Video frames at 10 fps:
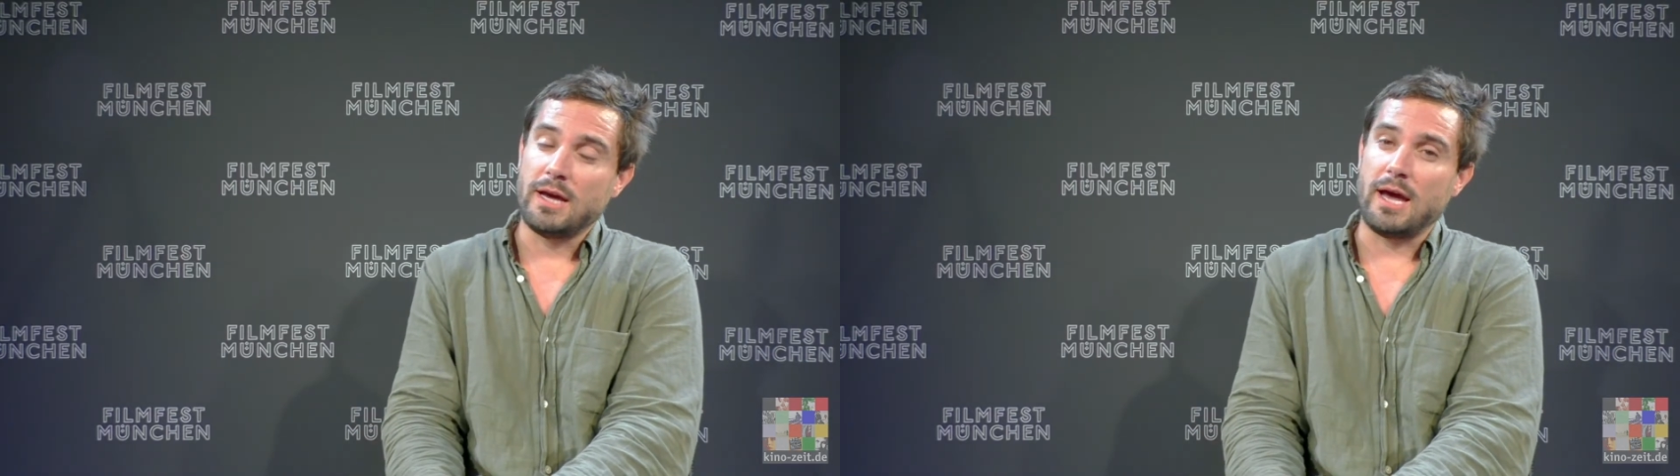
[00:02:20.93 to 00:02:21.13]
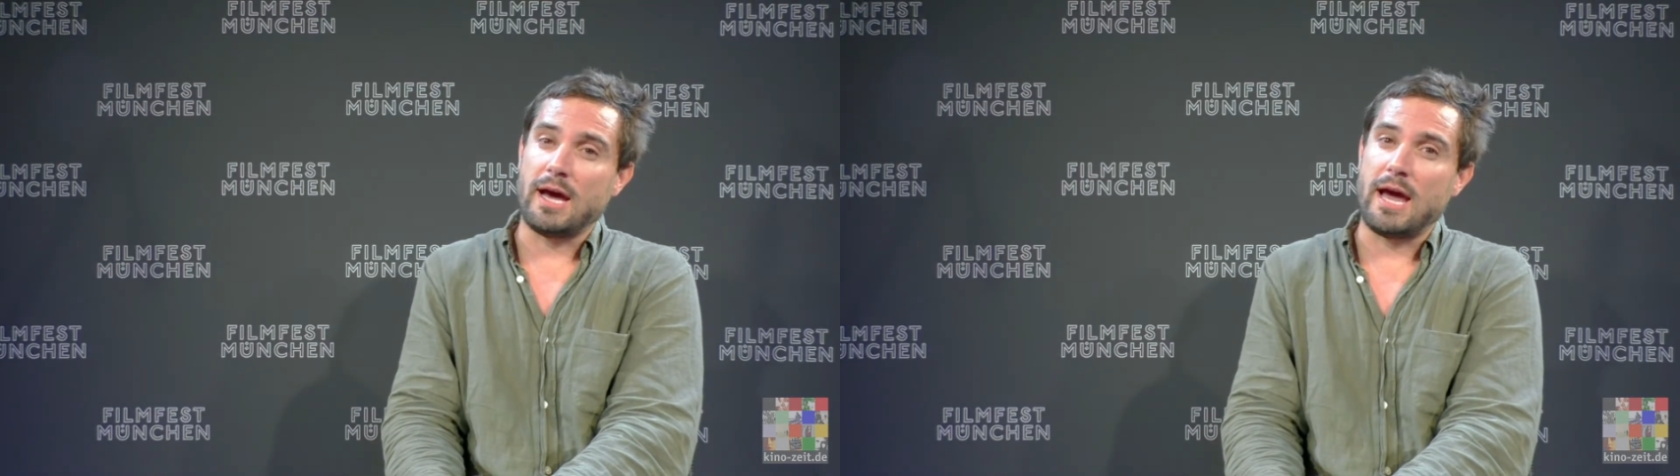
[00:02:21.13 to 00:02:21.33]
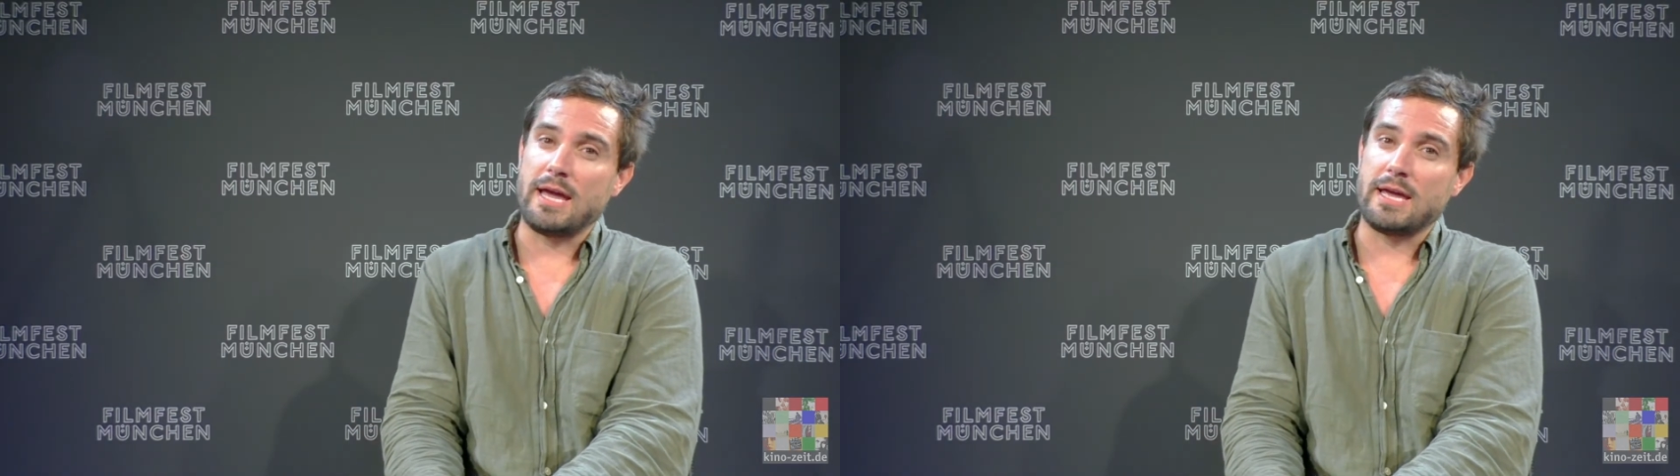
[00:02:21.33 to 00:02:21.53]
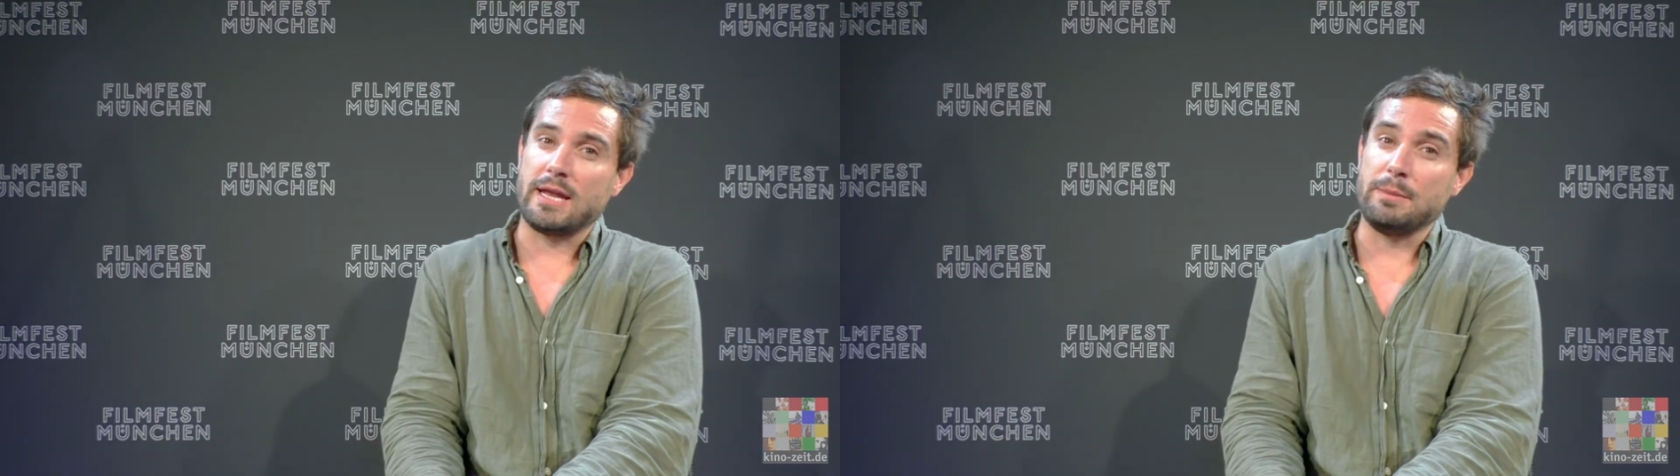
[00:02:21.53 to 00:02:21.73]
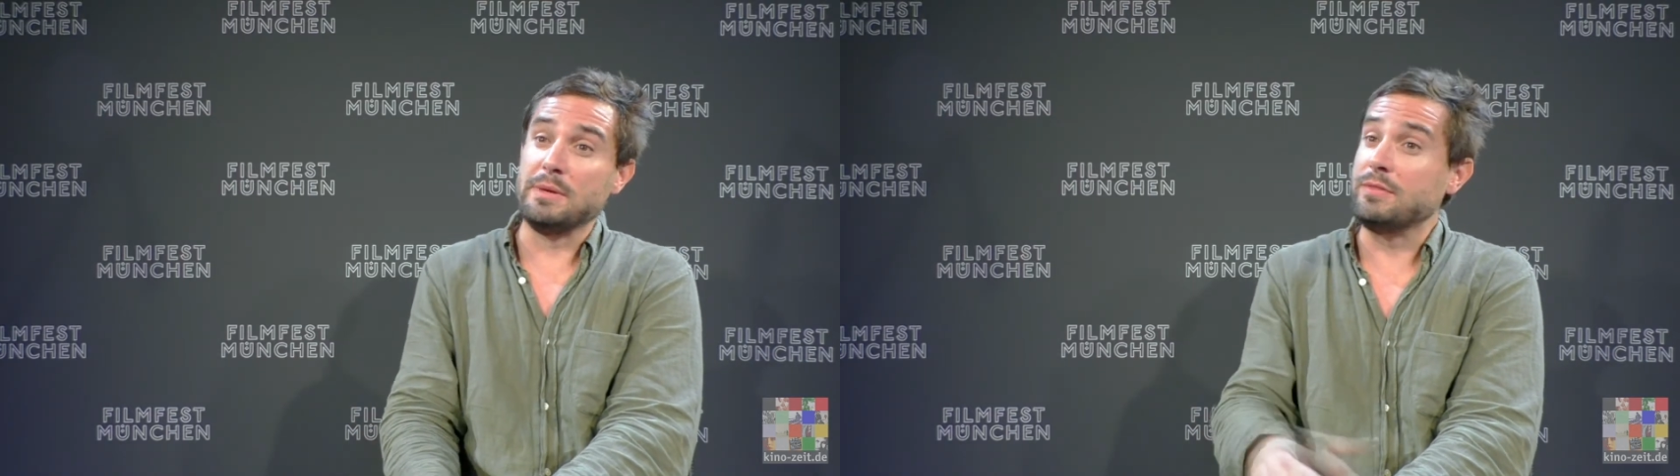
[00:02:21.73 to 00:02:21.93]
I
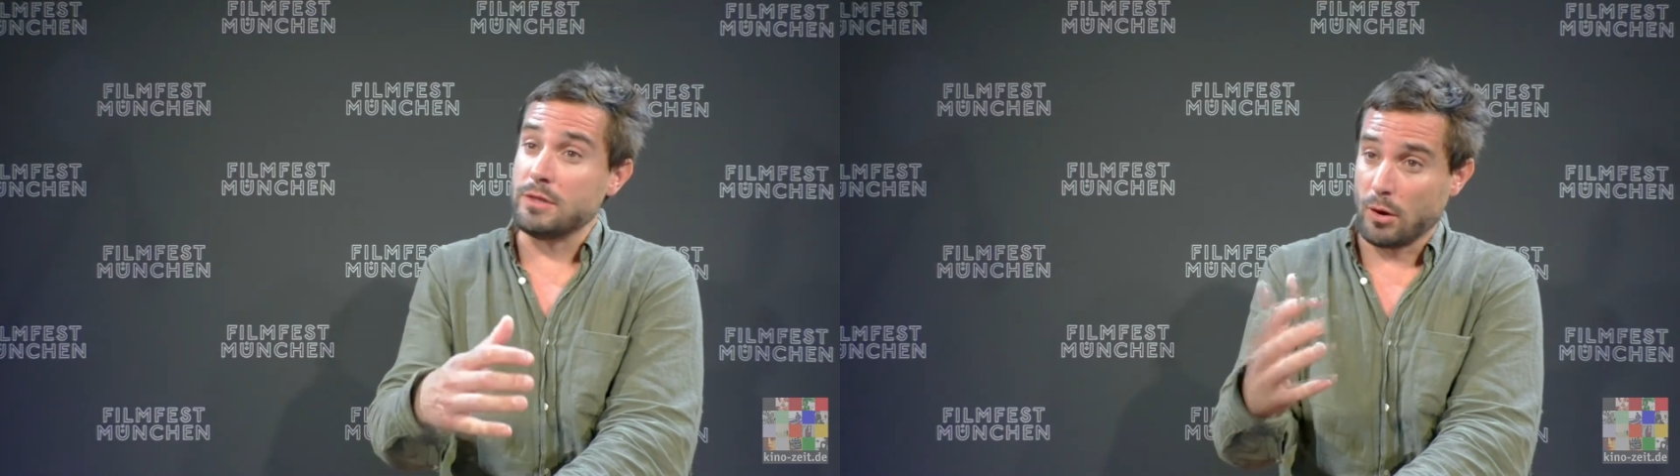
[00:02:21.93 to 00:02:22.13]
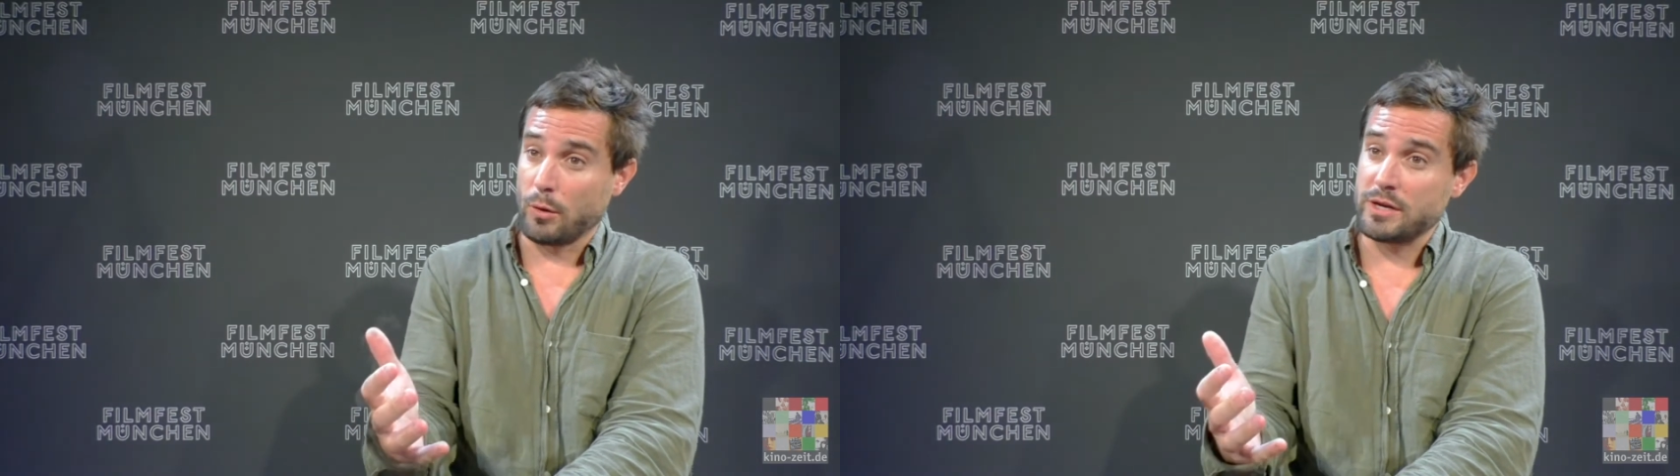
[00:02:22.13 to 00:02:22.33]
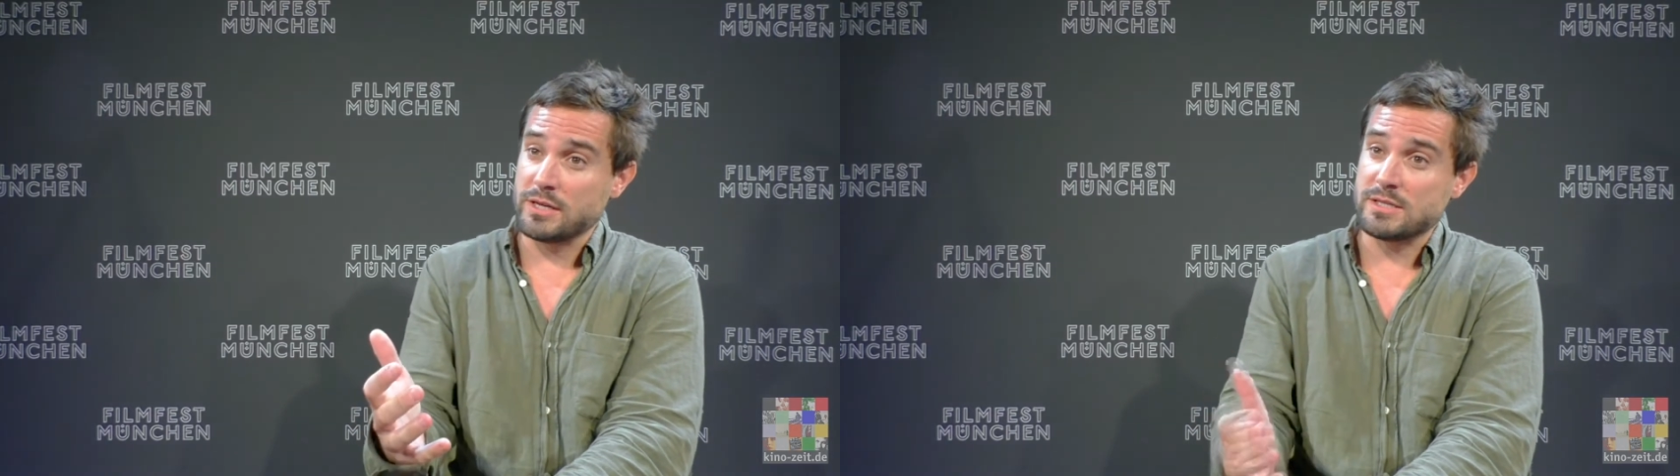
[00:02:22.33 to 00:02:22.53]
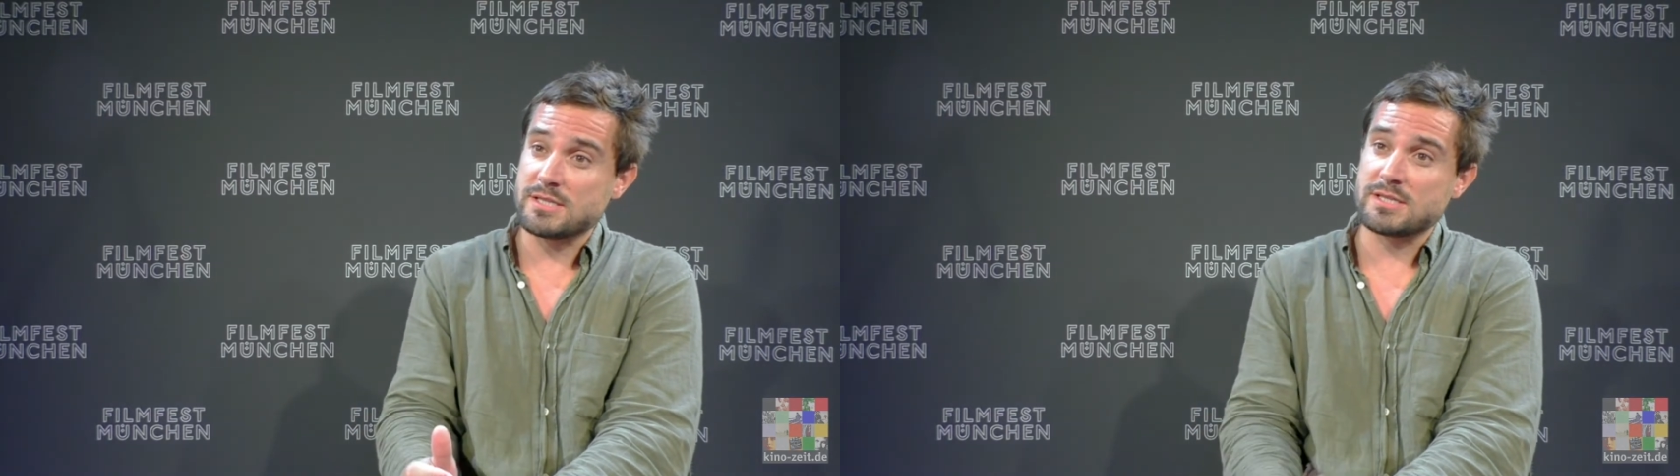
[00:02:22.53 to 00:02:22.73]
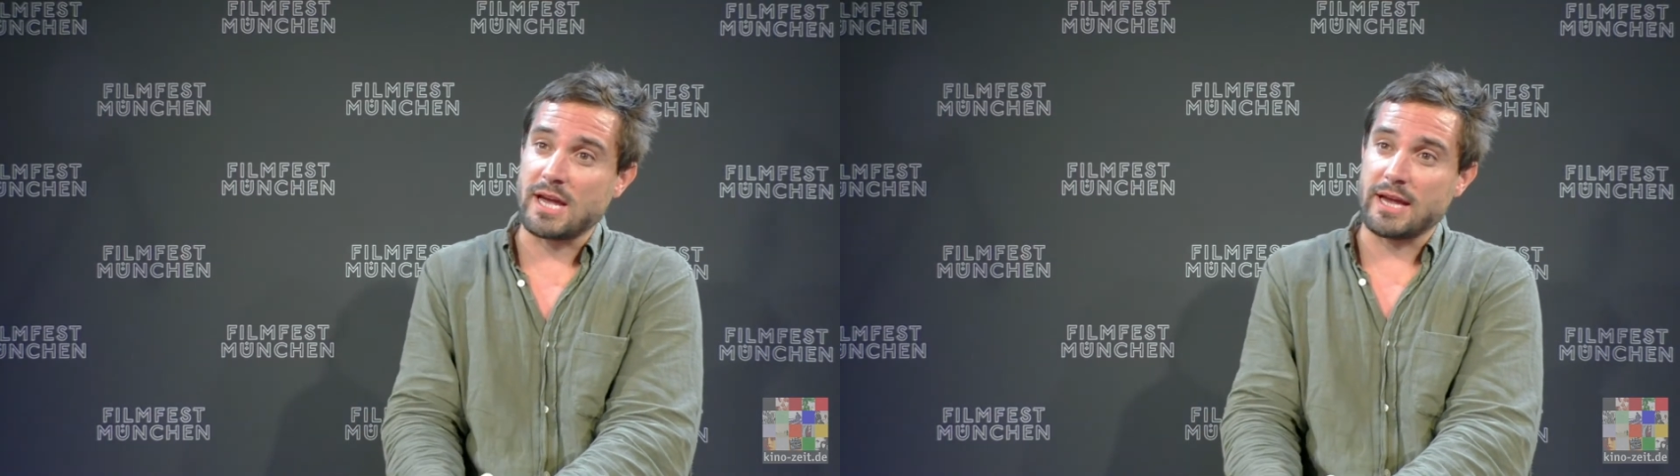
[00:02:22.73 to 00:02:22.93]
can meet the audience,